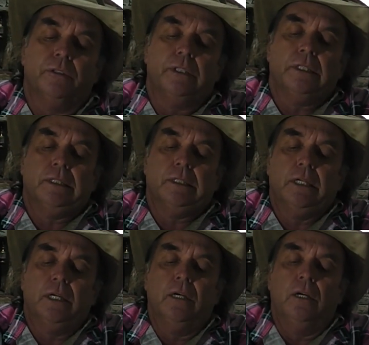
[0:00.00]
thickness.
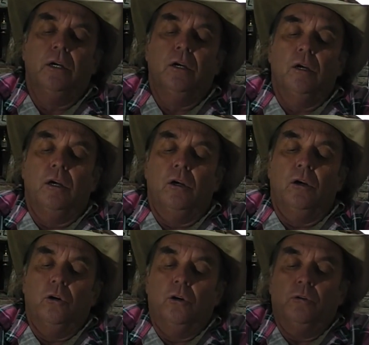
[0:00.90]

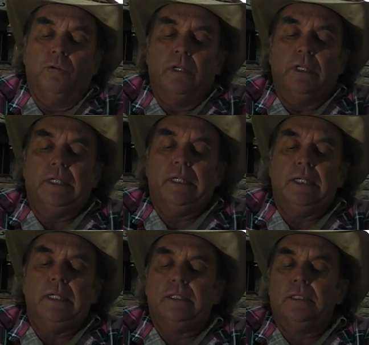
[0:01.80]
Who really
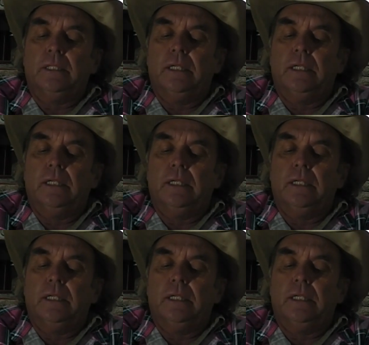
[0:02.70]
cares?